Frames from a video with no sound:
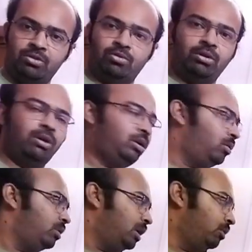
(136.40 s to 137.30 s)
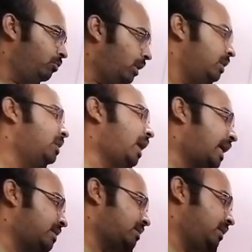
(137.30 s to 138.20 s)
So in one
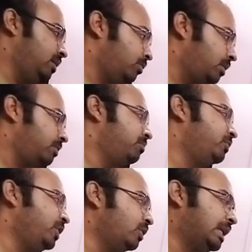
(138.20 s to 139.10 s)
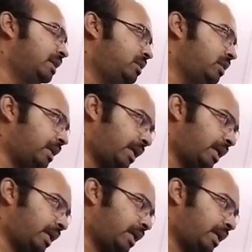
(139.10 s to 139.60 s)
class, in one video lectures,